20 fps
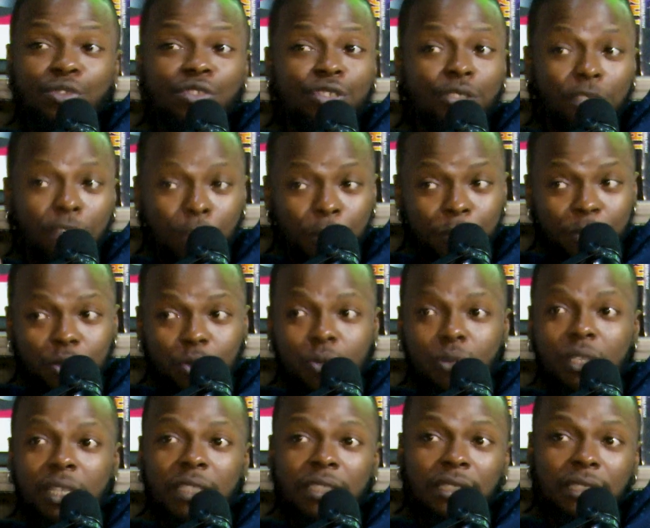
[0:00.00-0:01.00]
You should come
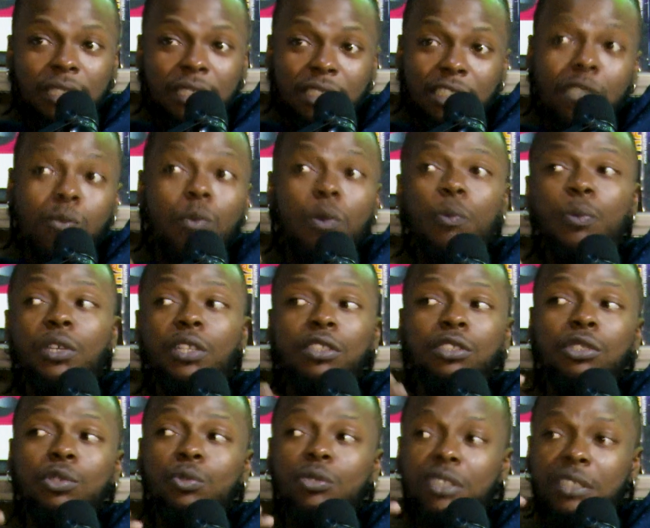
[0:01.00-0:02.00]
through. Let's see what we
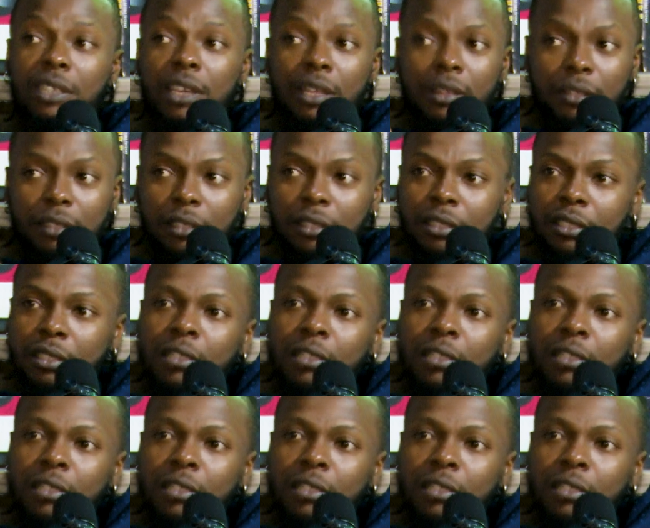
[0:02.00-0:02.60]
could do together.